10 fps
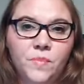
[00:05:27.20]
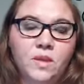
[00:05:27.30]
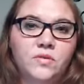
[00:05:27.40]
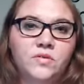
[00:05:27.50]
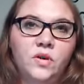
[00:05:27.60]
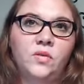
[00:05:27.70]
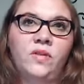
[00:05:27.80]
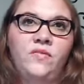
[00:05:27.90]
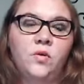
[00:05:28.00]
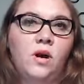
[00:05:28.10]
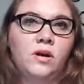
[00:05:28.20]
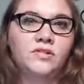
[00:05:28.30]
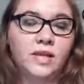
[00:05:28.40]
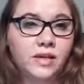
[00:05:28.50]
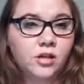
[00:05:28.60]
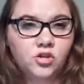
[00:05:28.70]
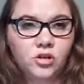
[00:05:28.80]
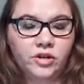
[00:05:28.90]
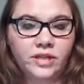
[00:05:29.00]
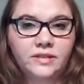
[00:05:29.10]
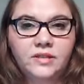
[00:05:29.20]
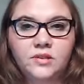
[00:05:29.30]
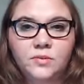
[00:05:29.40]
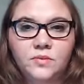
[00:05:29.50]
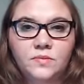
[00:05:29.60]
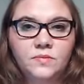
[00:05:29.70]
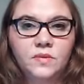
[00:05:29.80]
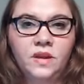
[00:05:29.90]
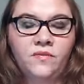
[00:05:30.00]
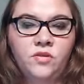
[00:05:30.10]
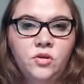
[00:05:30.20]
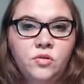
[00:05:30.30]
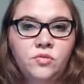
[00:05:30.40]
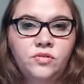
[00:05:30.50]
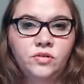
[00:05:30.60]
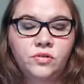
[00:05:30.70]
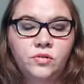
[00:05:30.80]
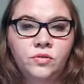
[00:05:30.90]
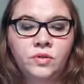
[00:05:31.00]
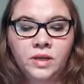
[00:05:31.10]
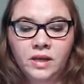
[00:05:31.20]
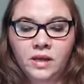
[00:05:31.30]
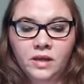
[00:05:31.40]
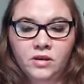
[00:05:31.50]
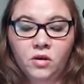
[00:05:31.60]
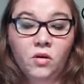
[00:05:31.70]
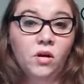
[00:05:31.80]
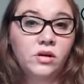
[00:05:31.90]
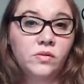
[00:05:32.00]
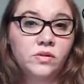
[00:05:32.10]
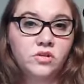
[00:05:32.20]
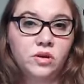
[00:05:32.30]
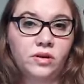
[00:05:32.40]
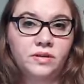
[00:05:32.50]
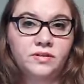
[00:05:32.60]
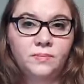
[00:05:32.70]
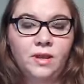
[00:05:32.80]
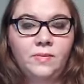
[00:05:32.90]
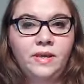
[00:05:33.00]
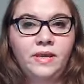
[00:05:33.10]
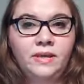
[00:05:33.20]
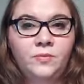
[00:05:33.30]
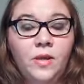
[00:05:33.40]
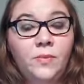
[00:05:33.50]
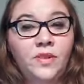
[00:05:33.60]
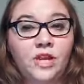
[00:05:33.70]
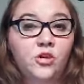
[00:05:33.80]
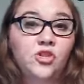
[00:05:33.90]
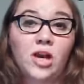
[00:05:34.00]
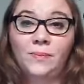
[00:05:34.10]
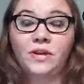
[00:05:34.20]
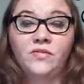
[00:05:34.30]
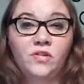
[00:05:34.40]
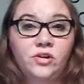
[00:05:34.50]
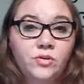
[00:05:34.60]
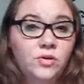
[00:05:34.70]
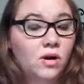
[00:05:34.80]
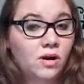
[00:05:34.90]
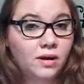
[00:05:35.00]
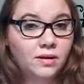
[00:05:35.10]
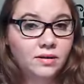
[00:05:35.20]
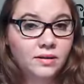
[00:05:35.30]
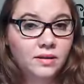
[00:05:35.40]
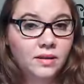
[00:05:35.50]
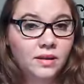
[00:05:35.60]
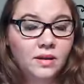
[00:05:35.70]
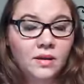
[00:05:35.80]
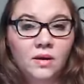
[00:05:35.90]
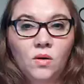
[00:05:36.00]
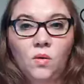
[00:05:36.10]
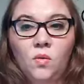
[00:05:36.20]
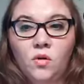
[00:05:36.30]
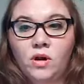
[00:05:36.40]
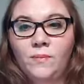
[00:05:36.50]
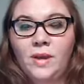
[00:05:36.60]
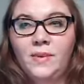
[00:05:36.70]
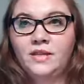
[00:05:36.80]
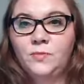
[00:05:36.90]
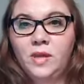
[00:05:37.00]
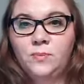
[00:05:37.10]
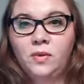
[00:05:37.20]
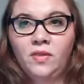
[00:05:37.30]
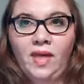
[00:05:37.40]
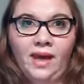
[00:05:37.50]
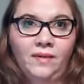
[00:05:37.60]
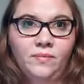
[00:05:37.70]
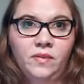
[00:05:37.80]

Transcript: So if you are selling insurance, if you do your auto insurance, maybe it's people that are shopping for a new car, or maybe it's people that,